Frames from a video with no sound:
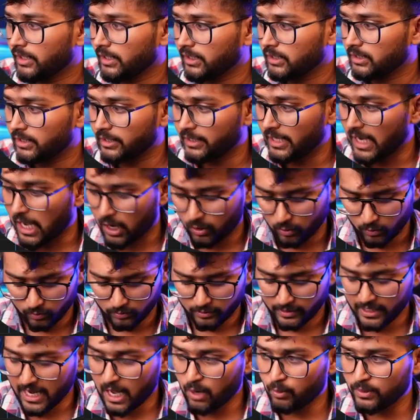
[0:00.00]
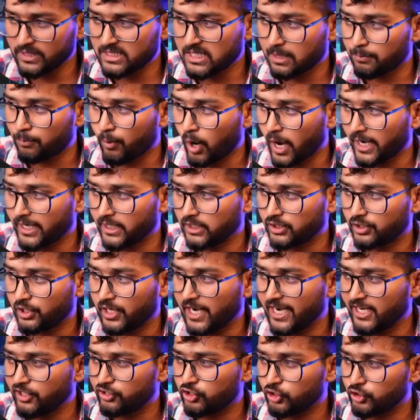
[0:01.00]
Now is the point,
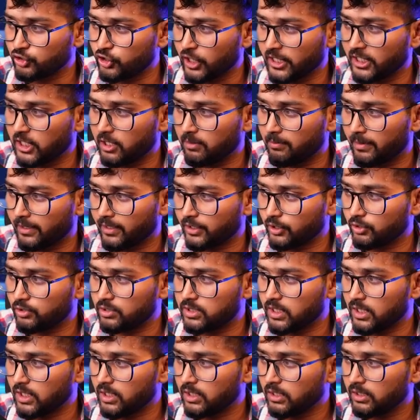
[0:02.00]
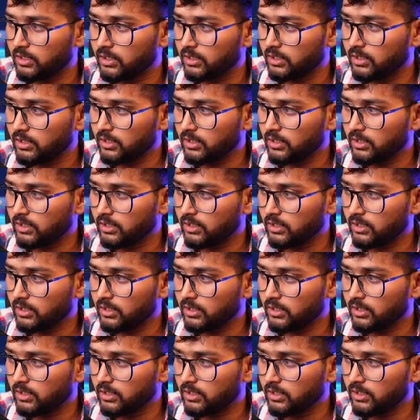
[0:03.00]
ladies and gentlemen. You see,